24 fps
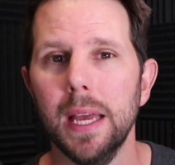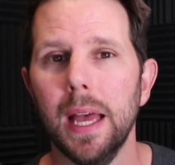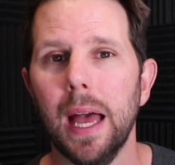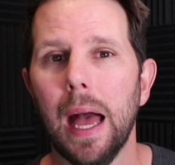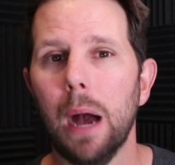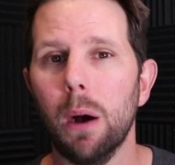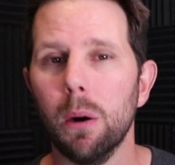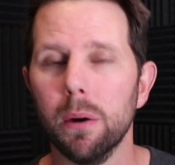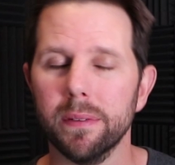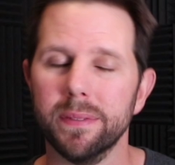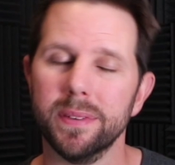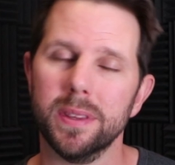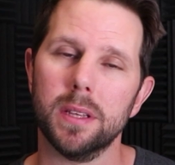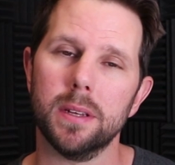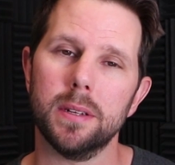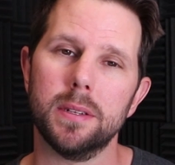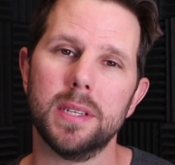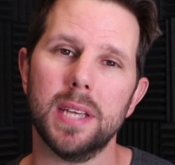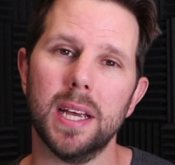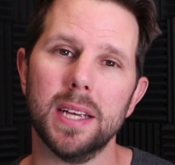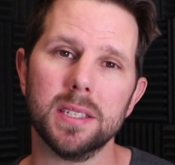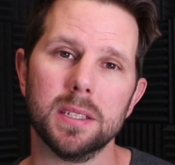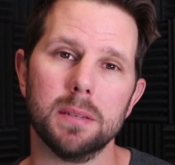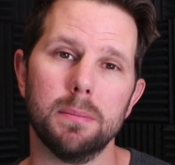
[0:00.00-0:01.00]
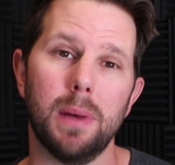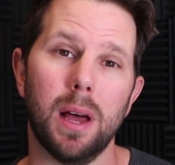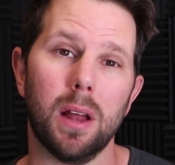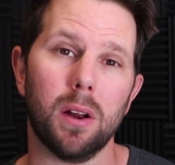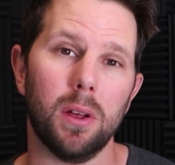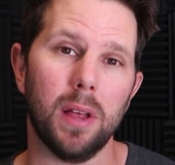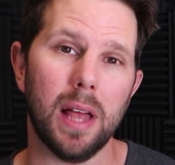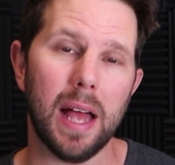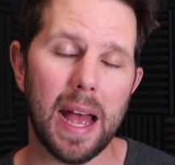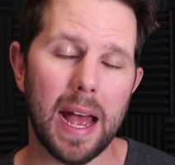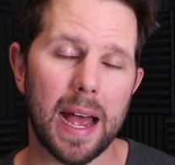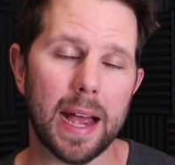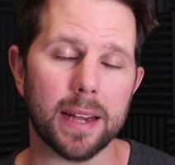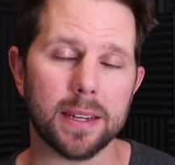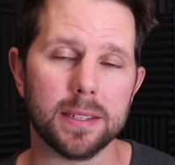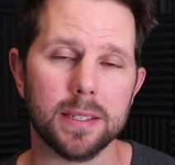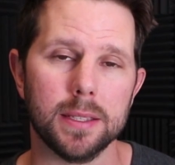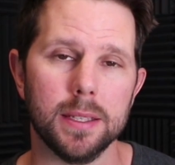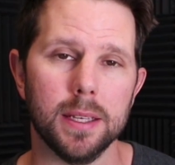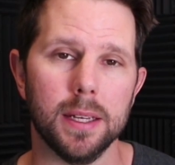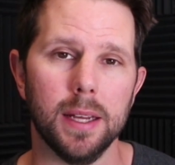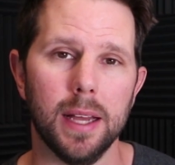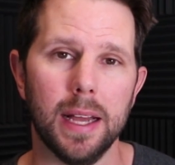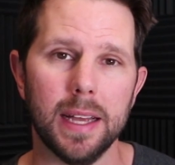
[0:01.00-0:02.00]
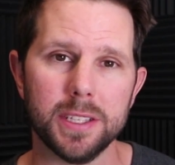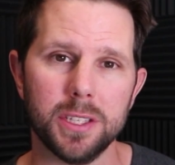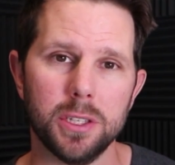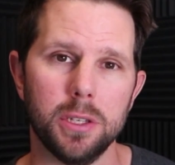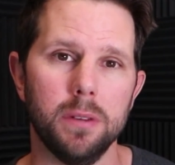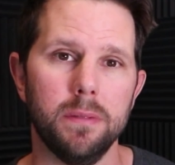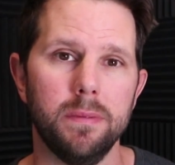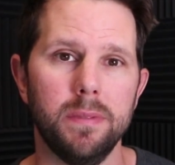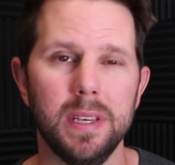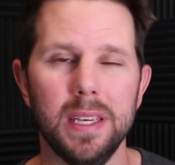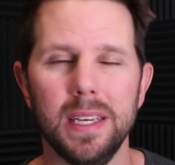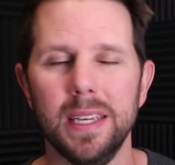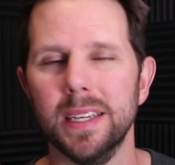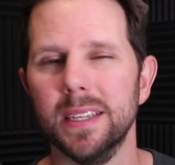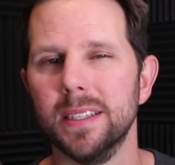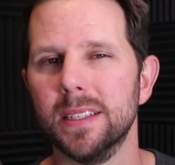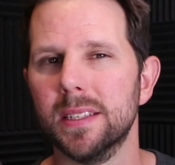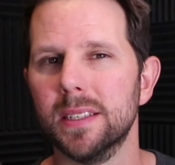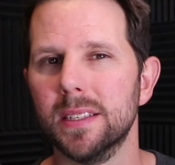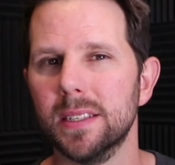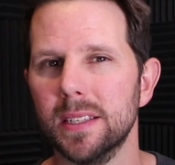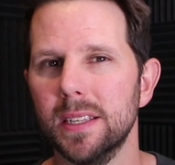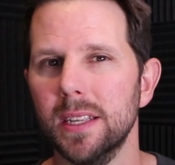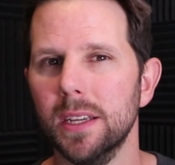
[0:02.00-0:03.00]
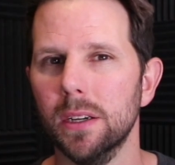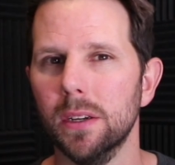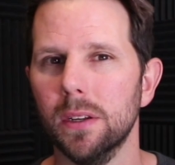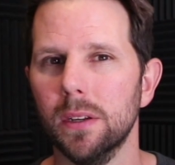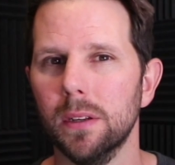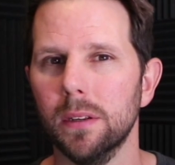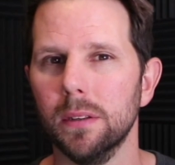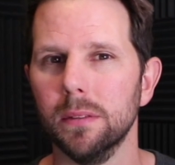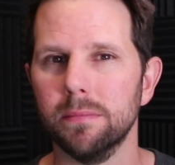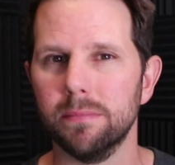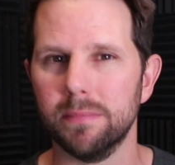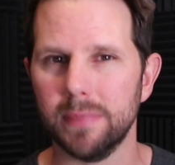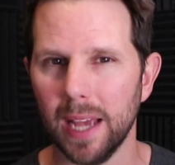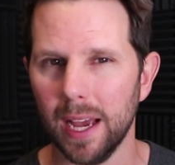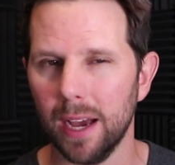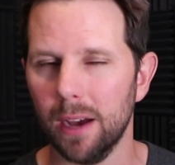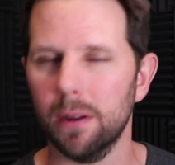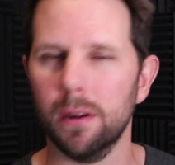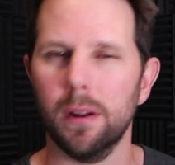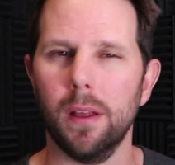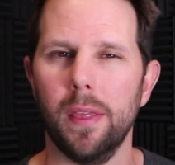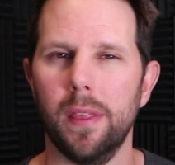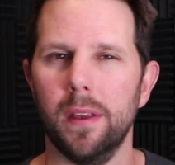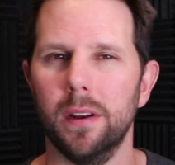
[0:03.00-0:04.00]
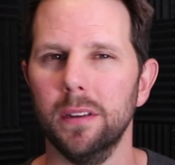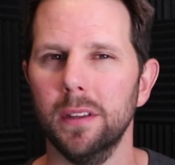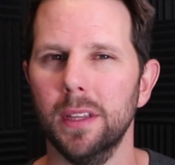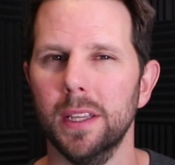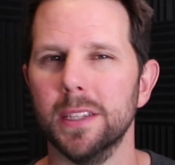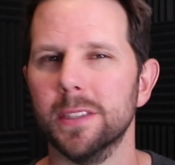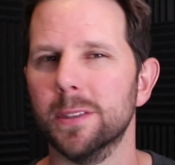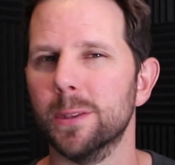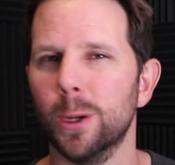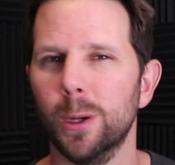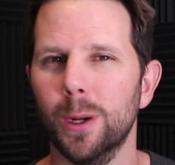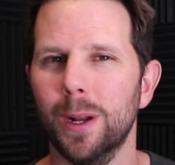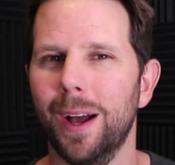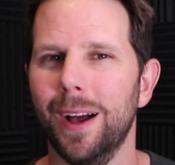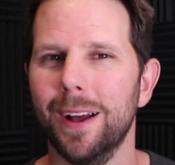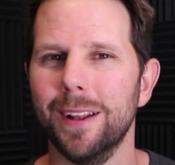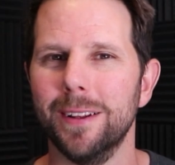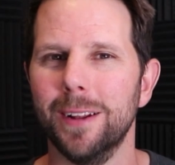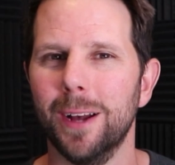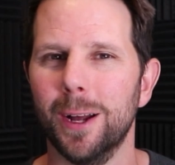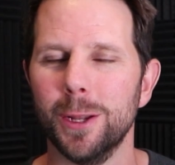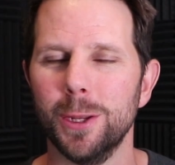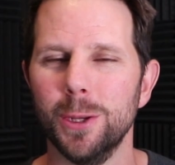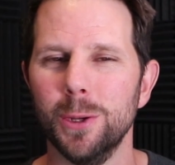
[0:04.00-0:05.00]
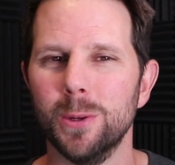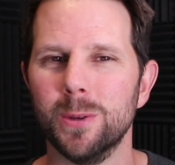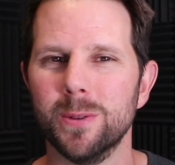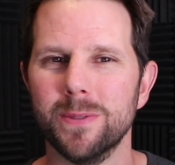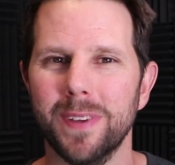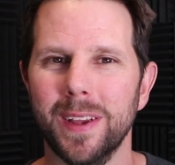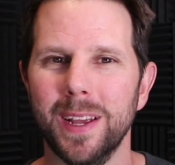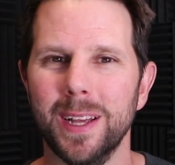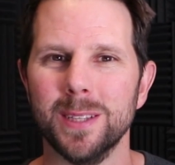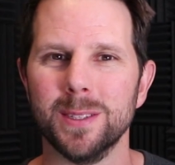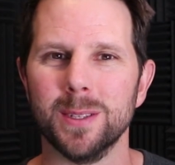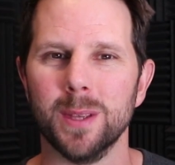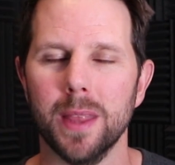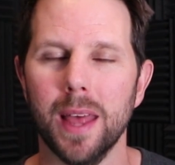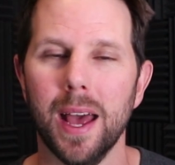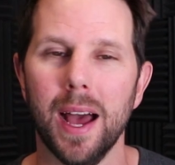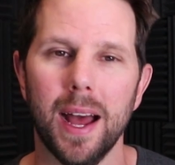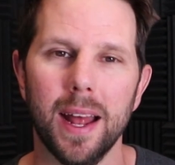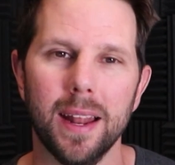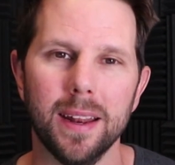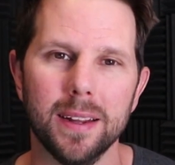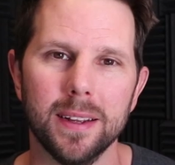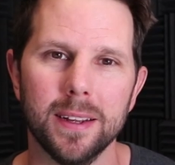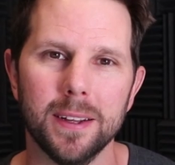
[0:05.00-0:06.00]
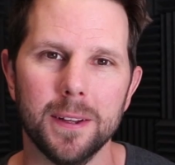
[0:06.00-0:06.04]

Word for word: However, the Tesla Model X, the SUV, is still down on their list. They're not huge fans of that.